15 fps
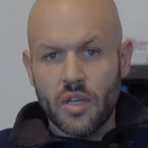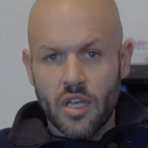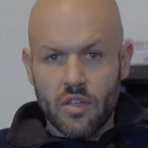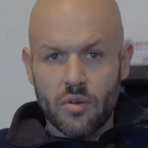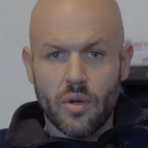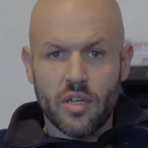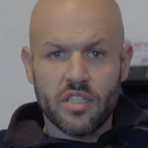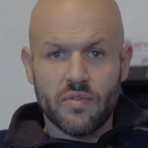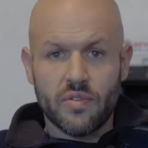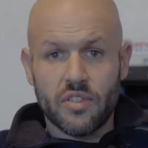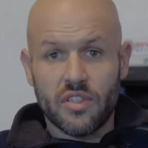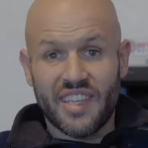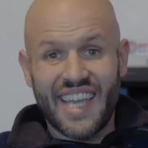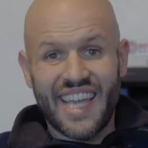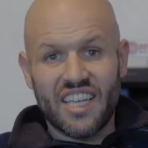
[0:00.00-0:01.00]
Otherwise, if it's
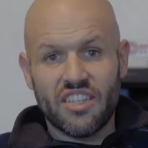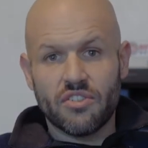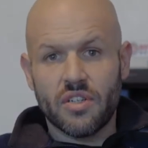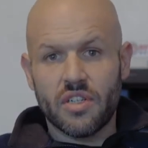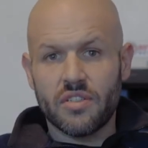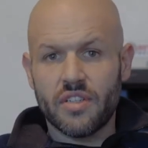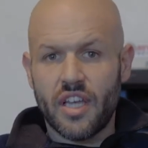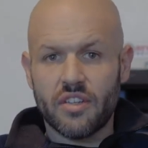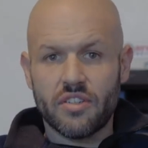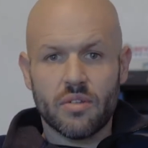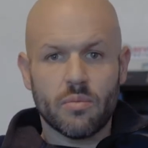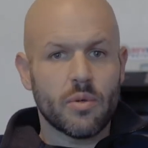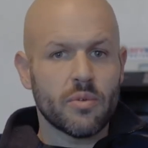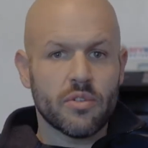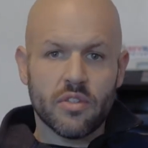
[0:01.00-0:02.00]
a cash transaction,
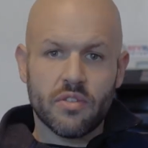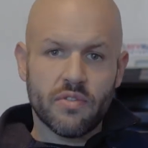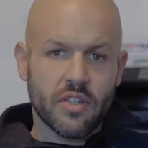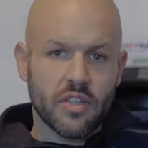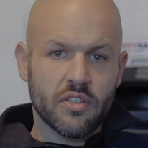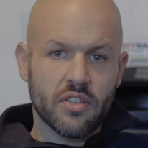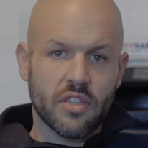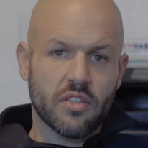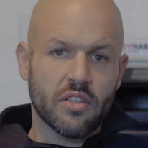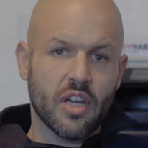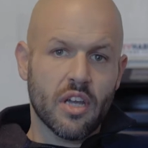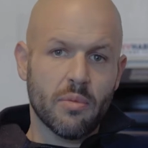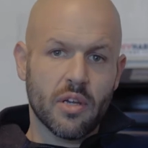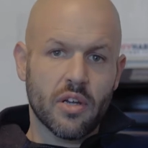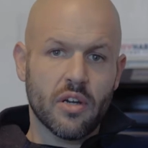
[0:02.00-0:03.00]
we would just finish at the
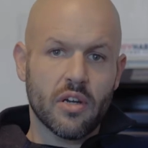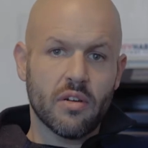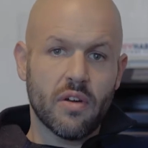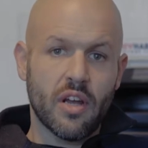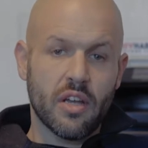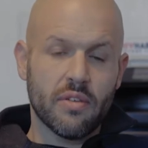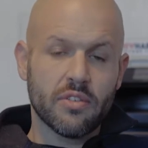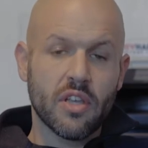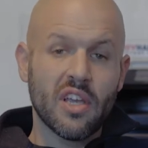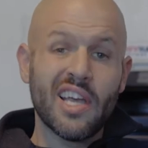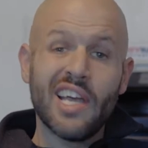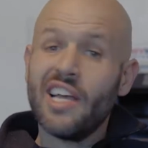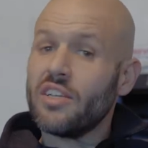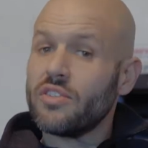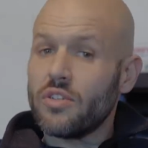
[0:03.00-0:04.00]
time the car arrives.
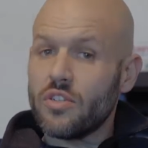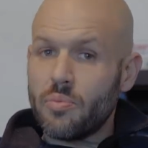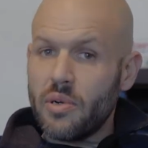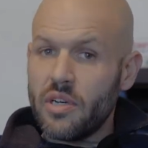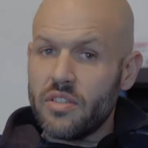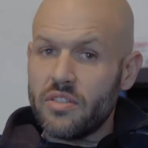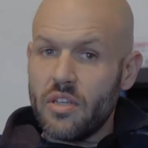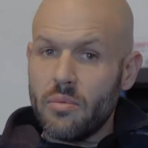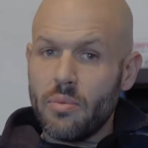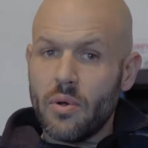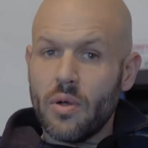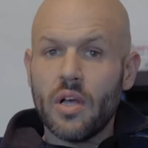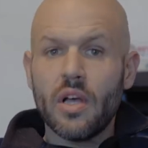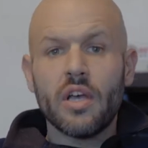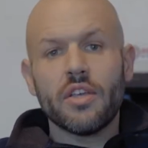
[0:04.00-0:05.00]
So it's pretty
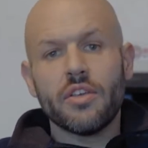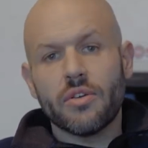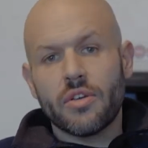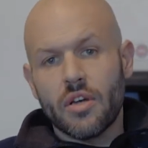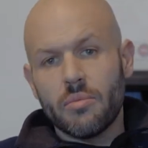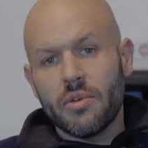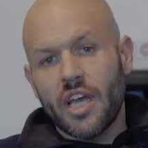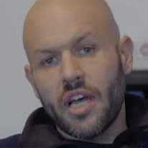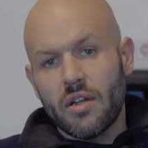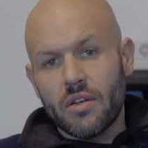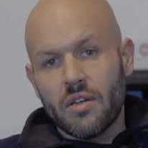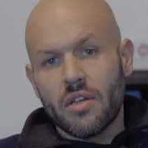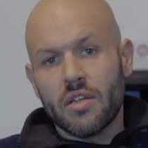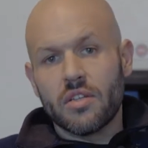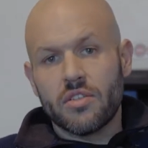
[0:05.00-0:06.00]
simple. You come
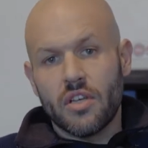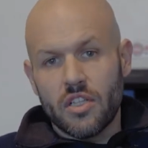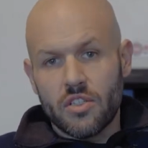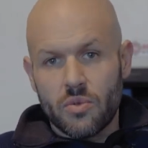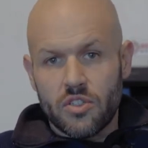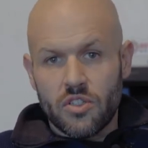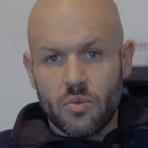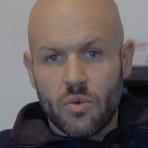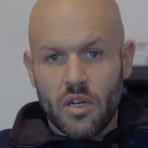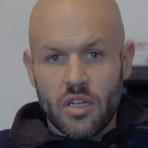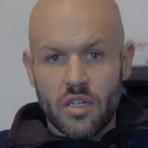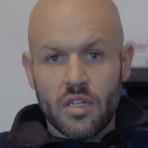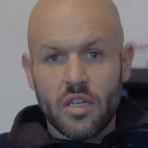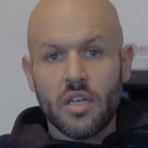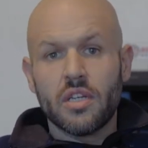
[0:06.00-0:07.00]
down, tell us what you
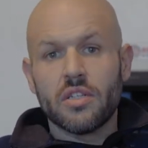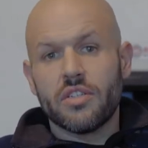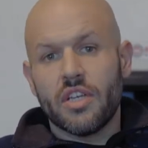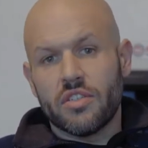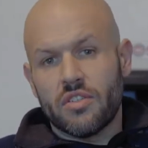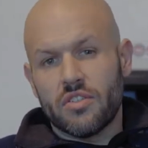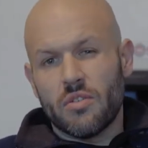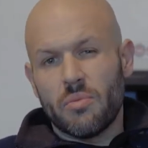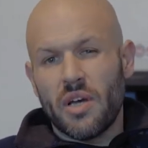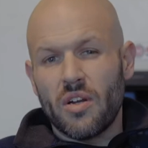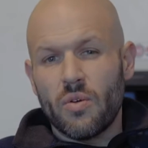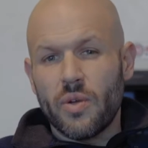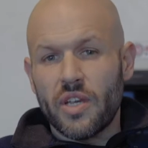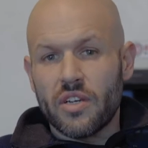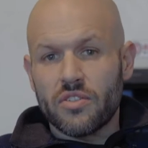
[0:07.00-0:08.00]
want. It takes us about a
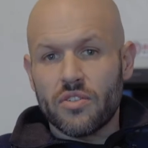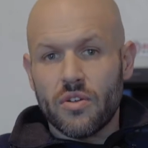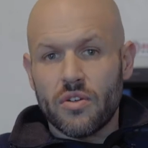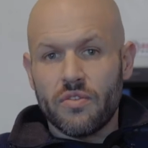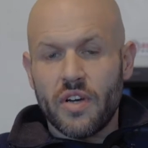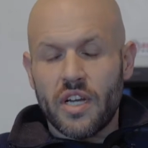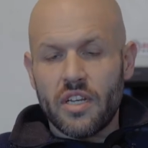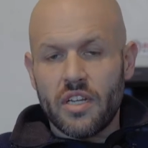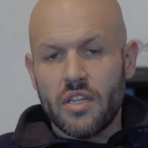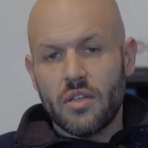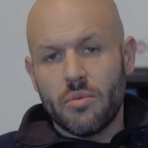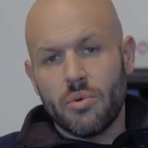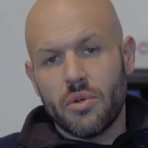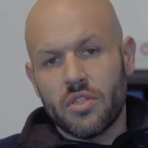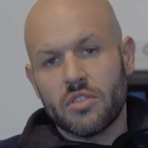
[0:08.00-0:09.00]
week or so to find it. You
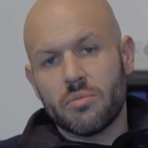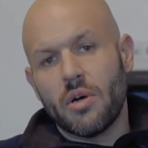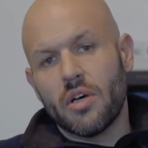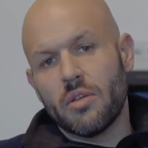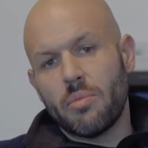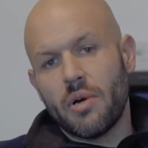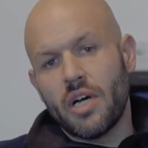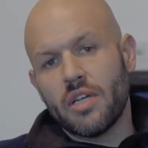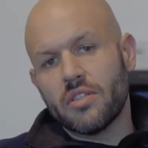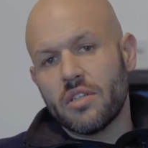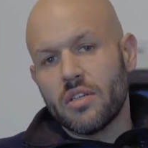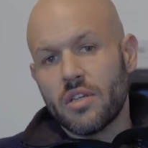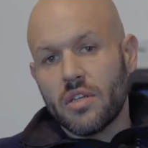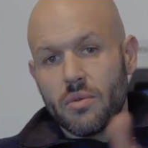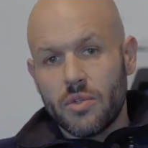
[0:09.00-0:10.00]
put a small
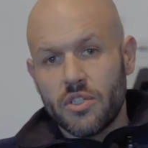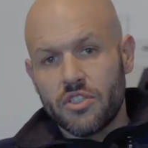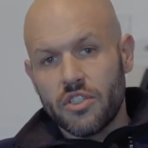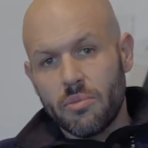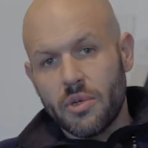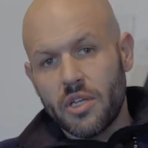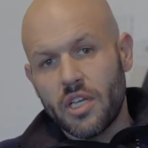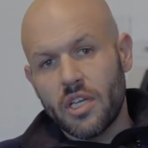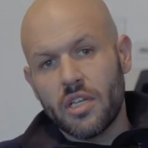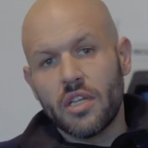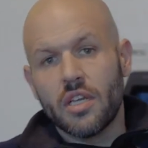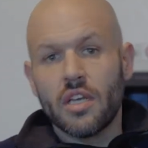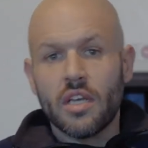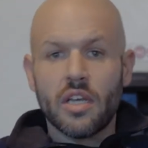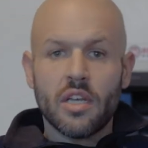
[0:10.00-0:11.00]
deposit, we ship it in.
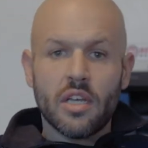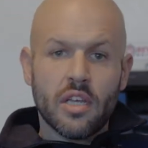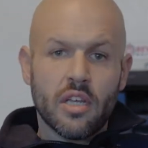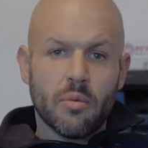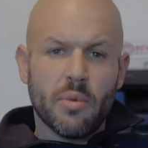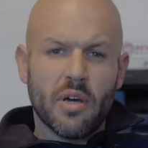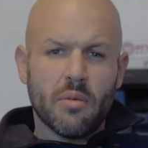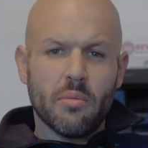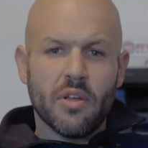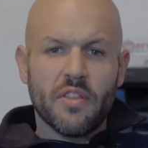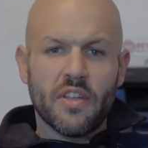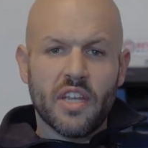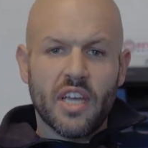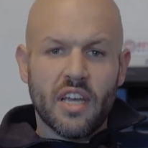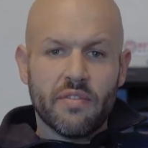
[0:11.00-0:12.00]
About a month
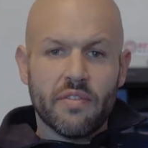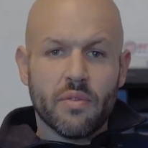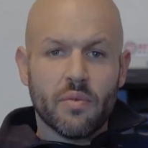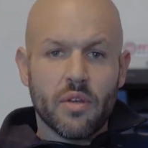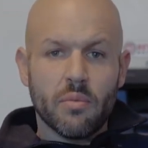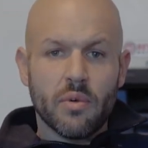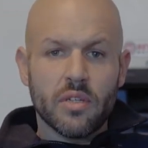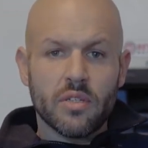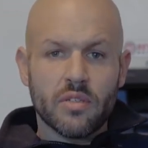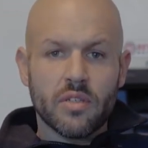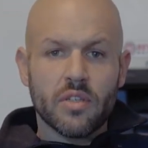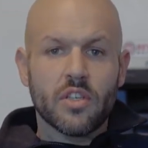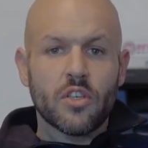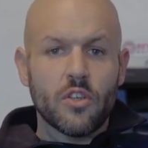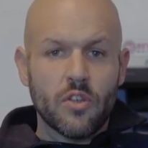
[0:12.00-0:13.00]
and a half to 3 months,
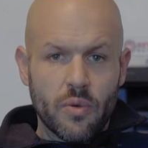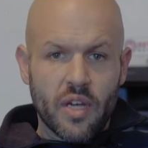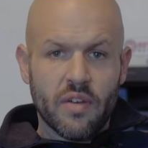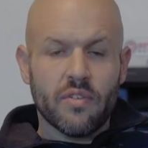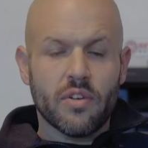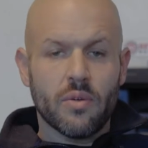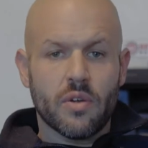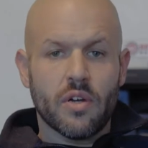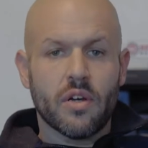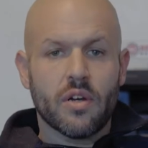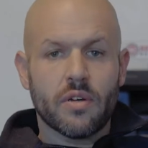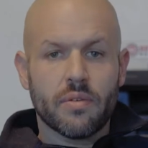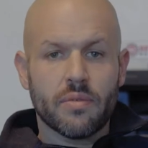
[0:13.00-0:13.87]
you have a new car.